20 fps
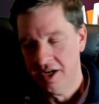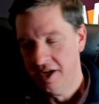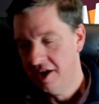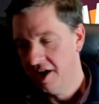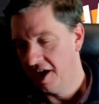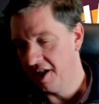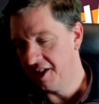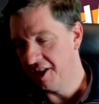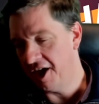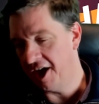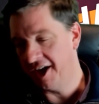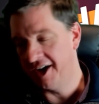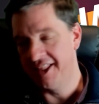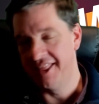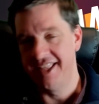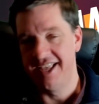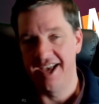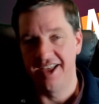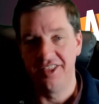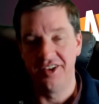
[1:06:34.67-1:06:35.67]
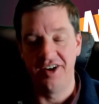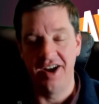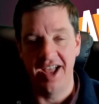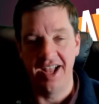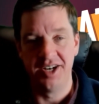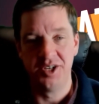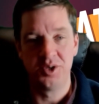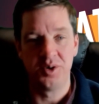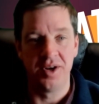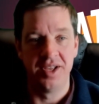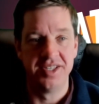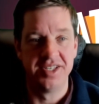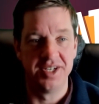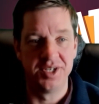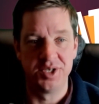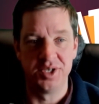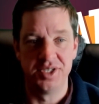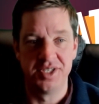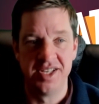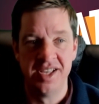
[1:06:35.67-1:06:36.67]
A lot of the other hen
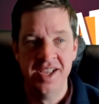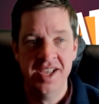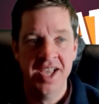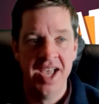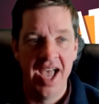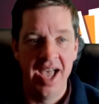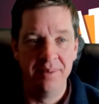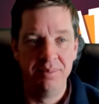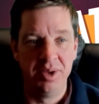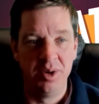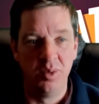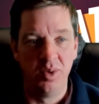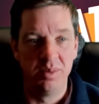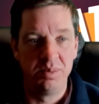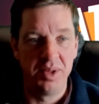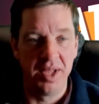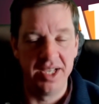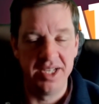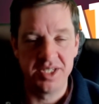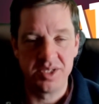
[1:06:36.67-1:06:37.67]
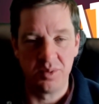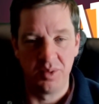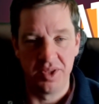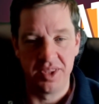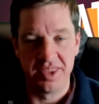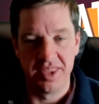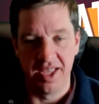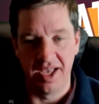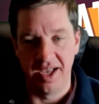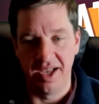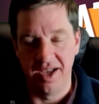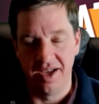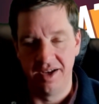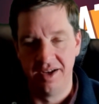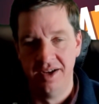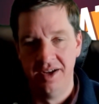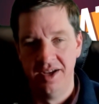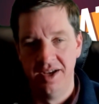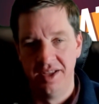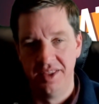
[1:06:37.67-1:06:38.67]
transitions have been replaced with the
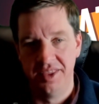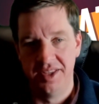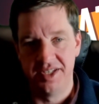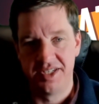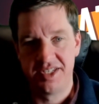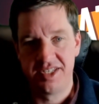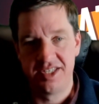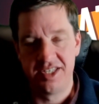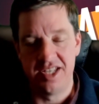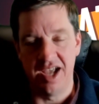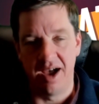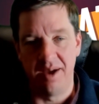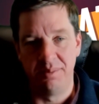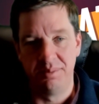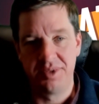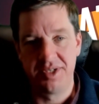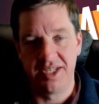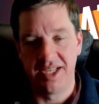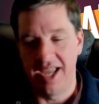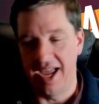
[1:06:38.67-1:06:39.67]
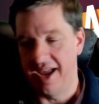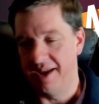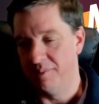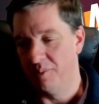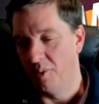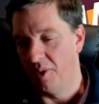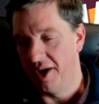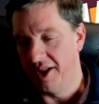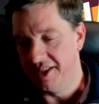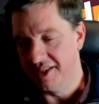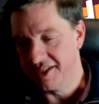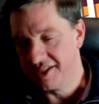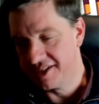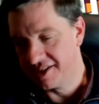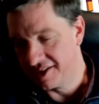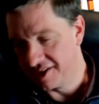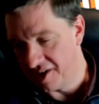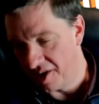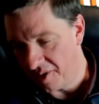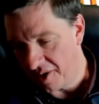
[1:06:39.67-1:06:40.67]
stumped game ones.
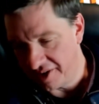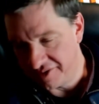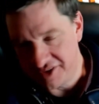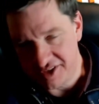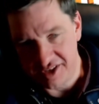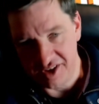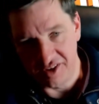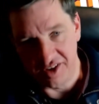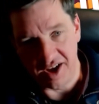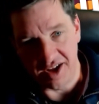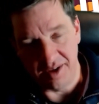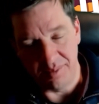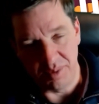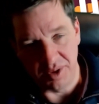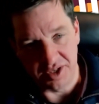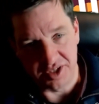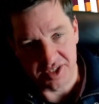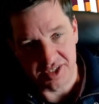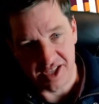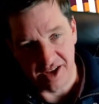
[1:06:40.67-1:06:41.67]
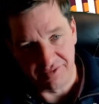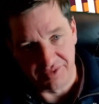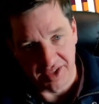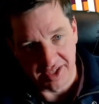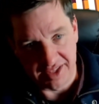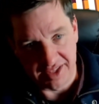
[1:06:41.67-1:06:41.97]
So I've still got a bunch of stuff like